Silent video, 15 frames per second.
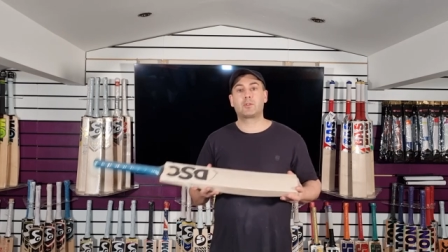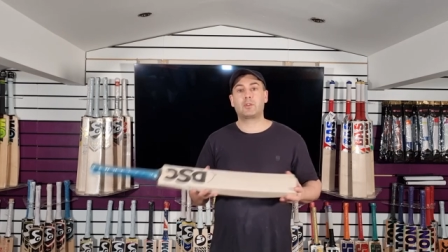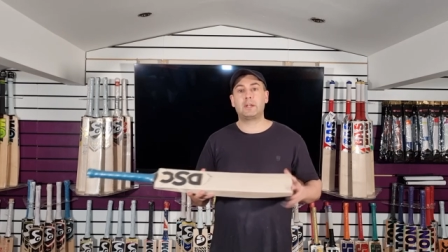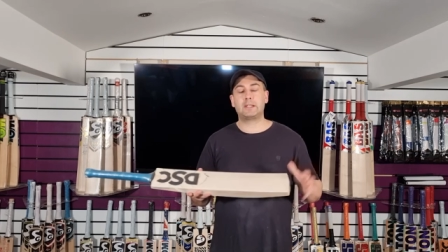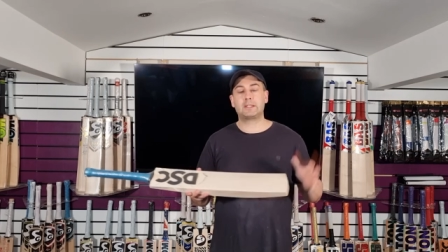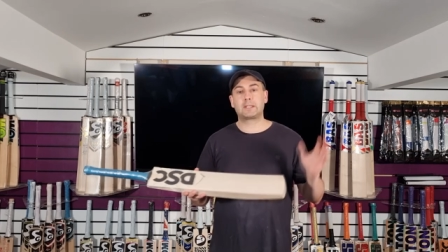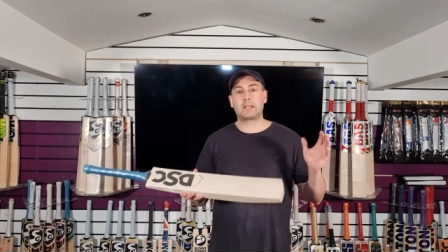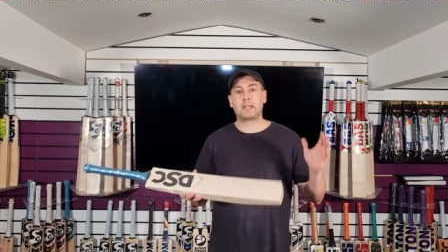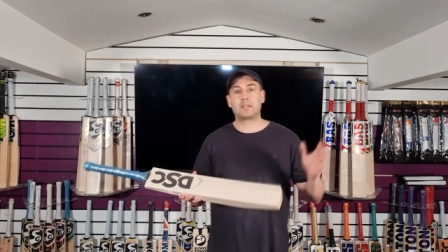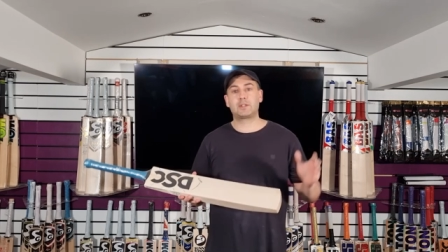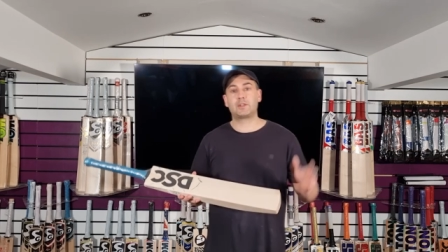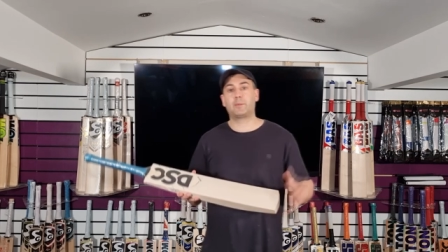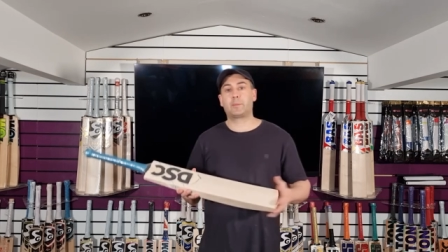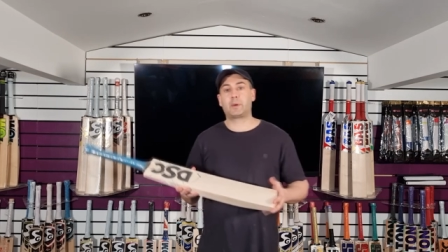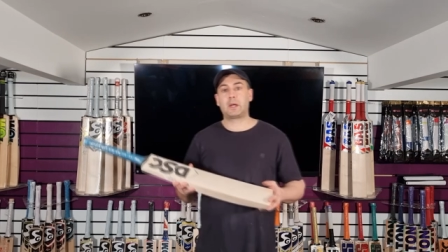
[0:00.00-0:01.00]
of grades,
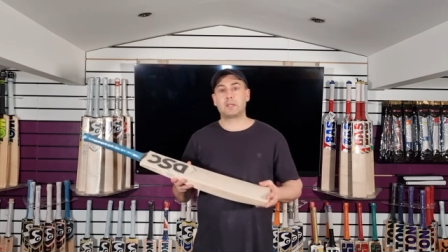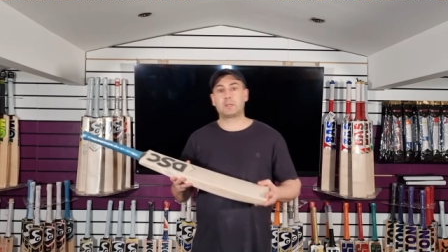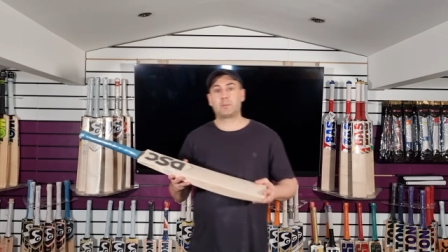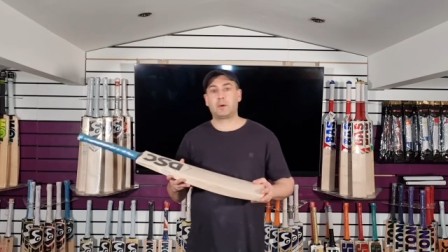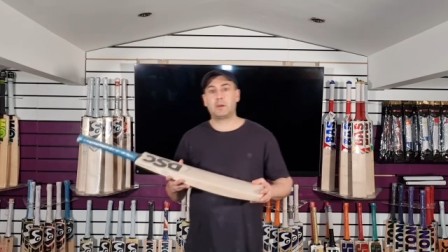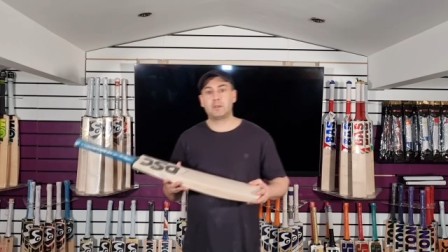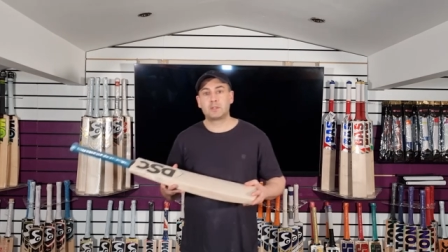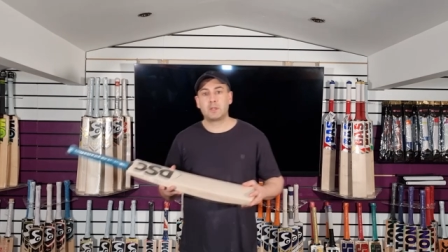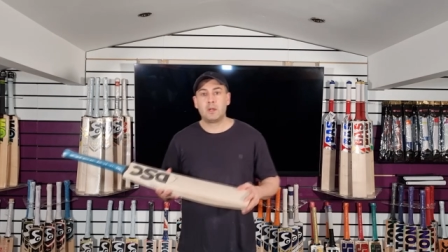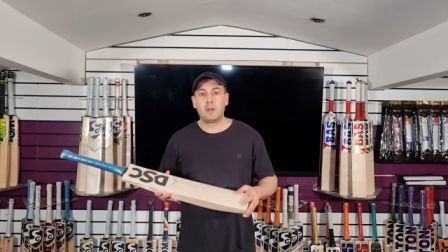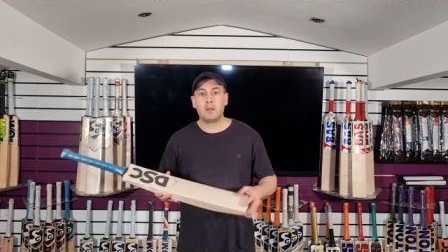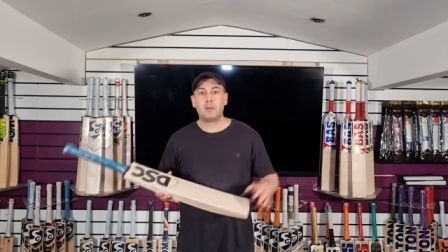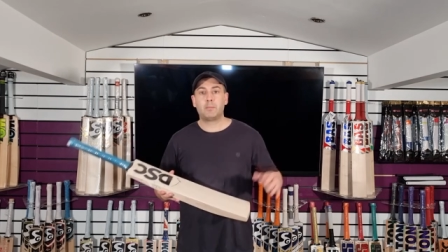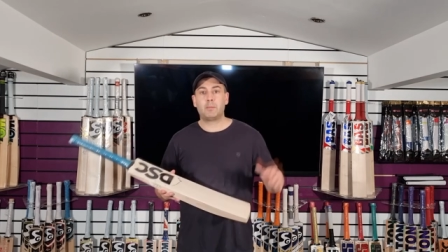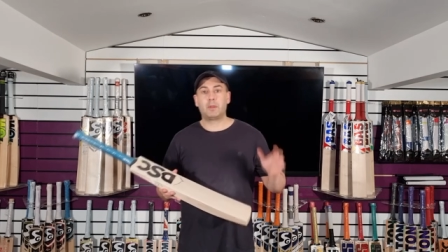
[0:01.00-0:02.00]
selection of price points,
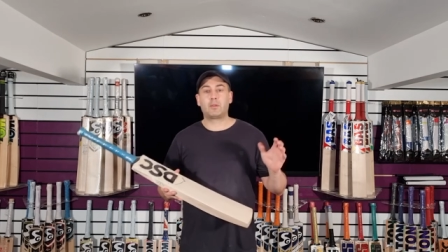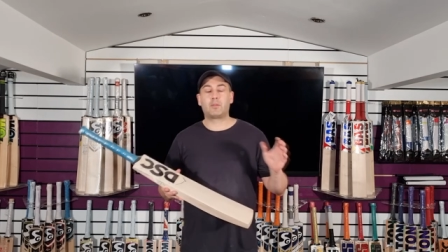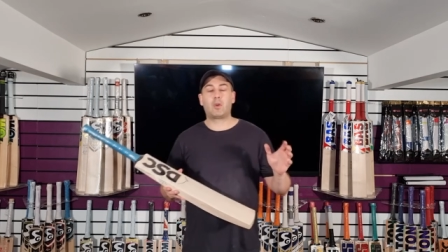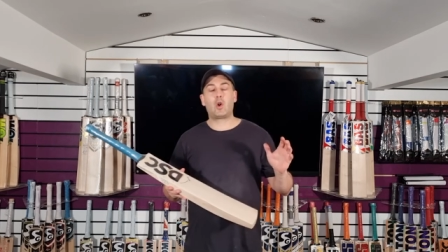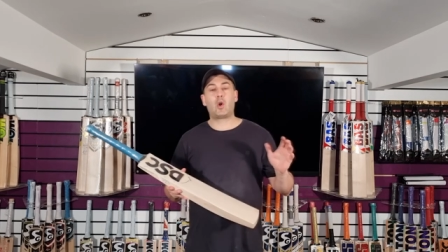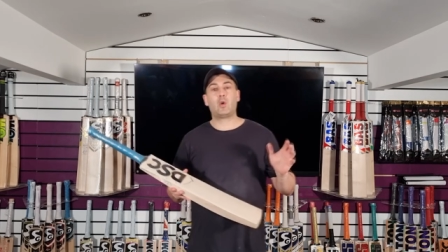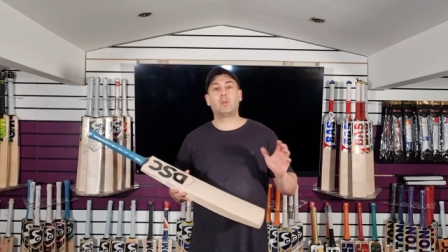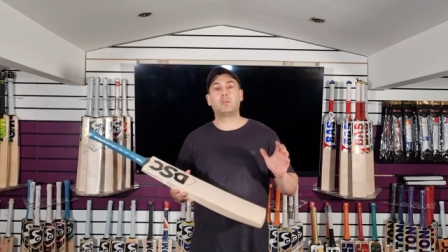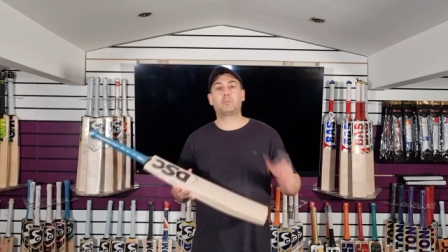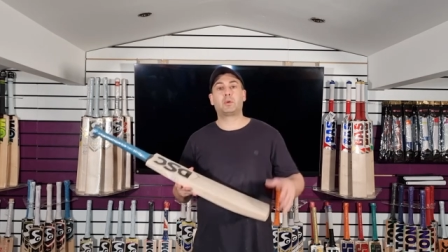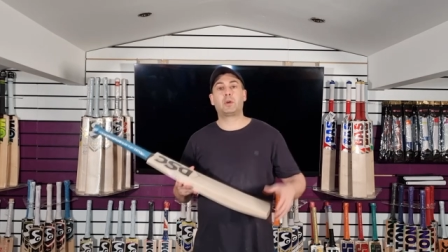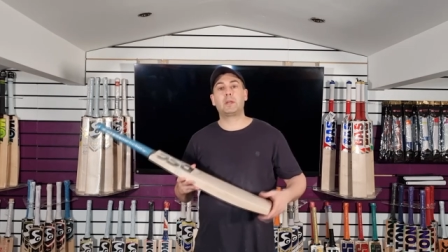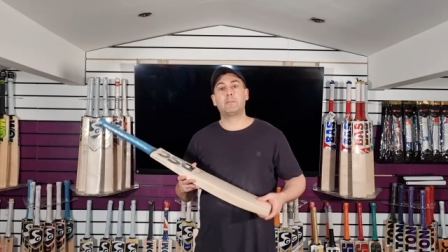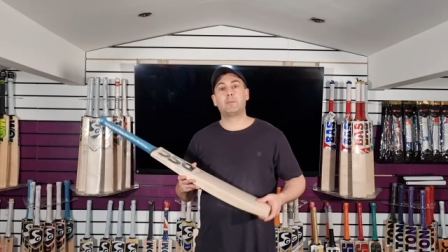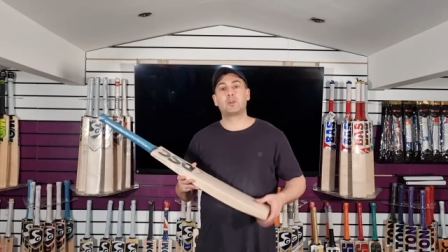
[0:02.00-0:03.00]
but they're all
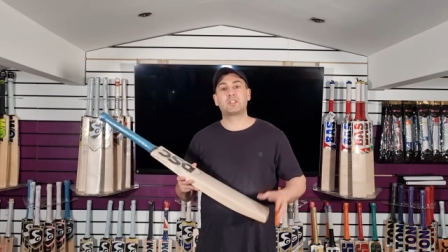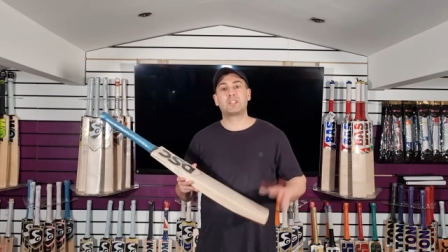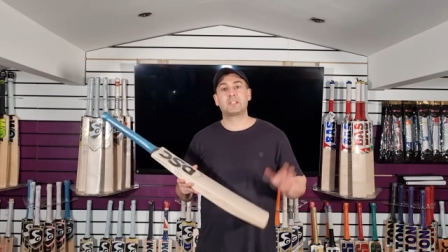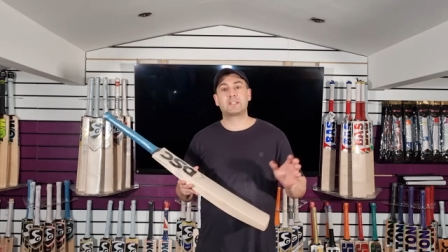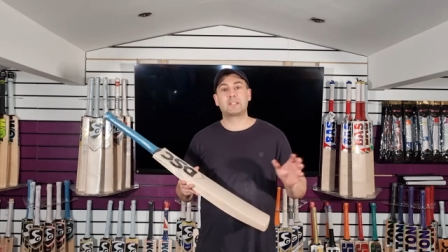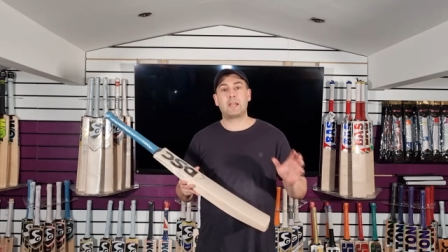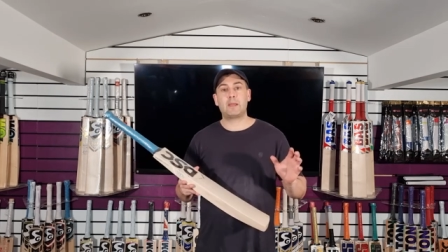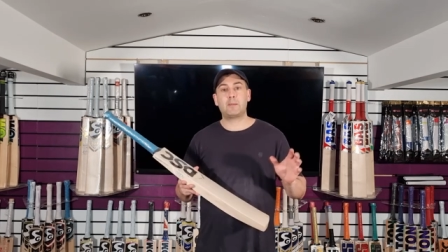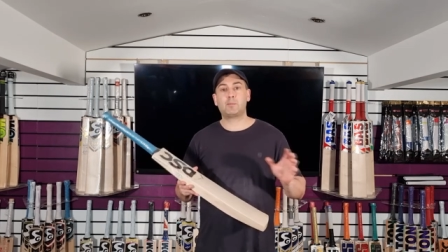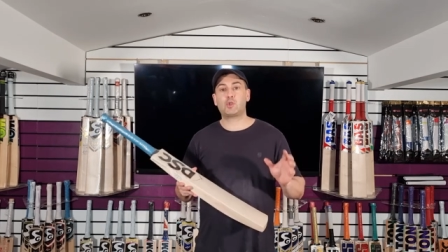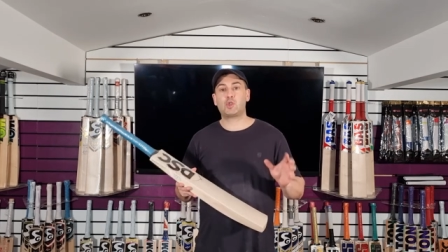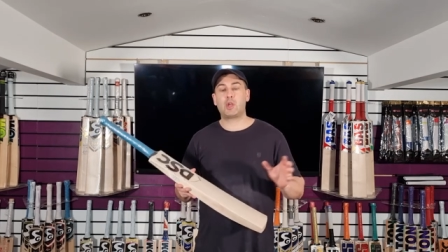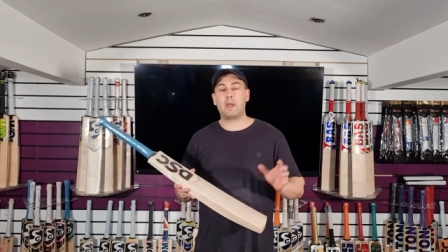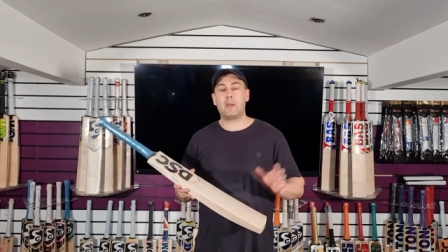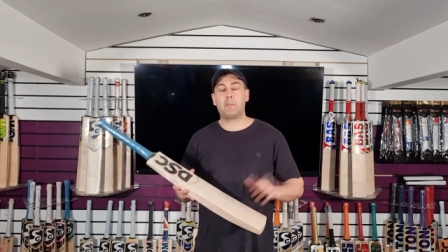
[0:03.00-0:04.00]
pretty much the same
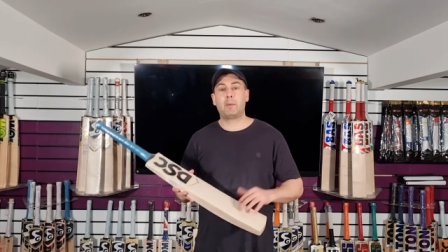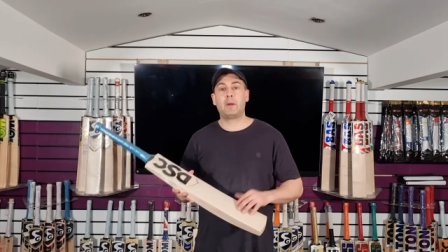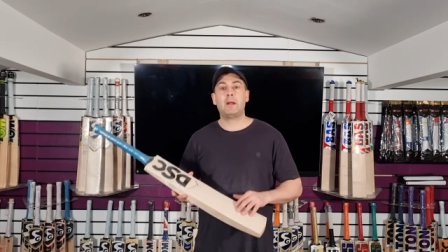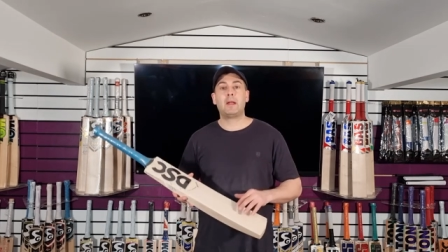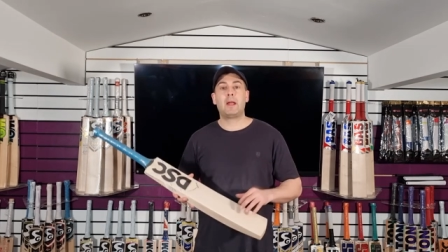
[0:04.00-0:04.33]
shape,